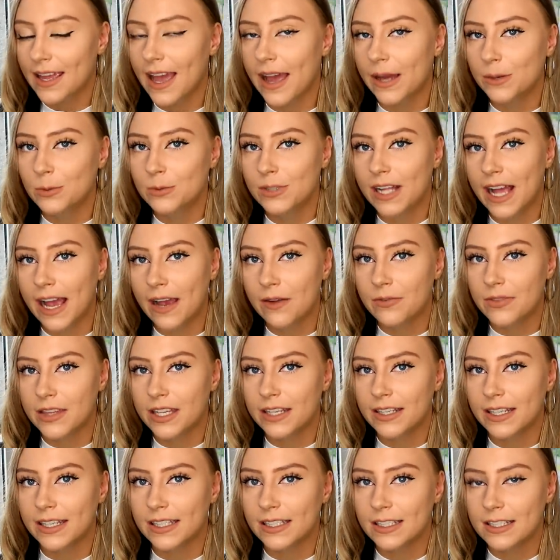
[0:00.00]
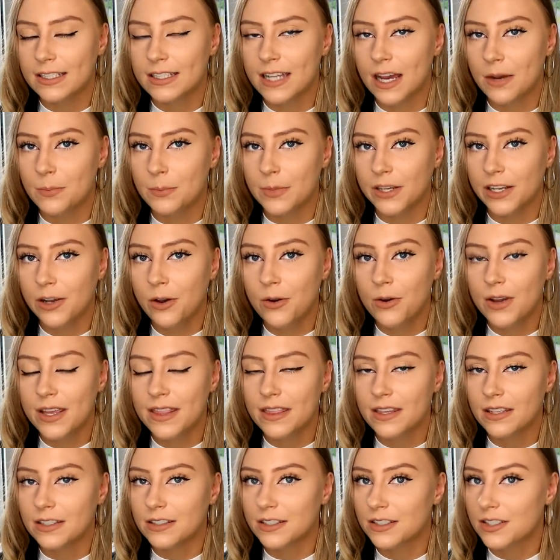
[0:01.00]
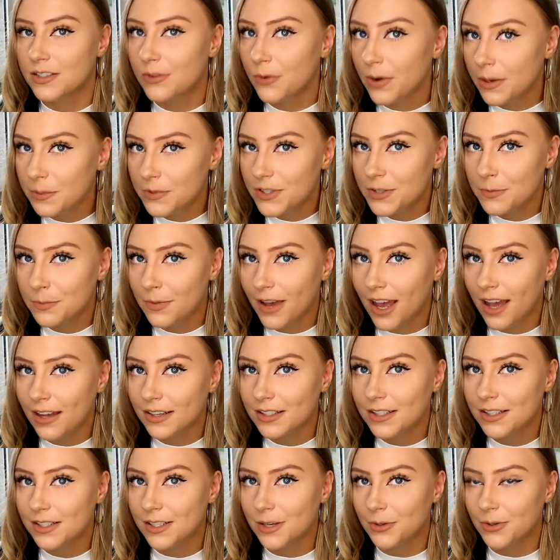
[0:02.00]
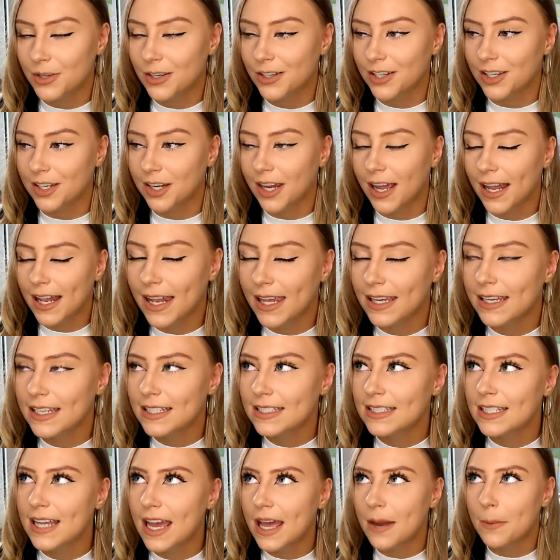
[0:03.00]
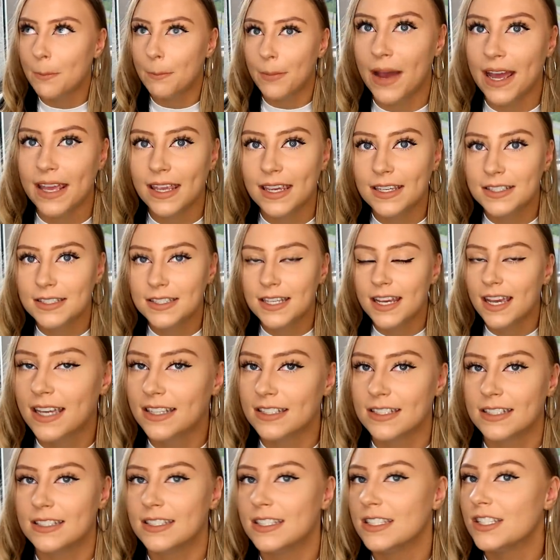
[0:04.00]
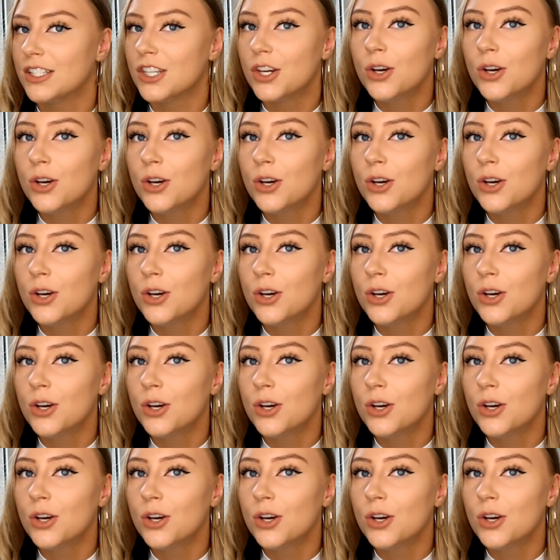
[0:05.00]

I will have the link down below in the description box, so you can click it and buy it, and it is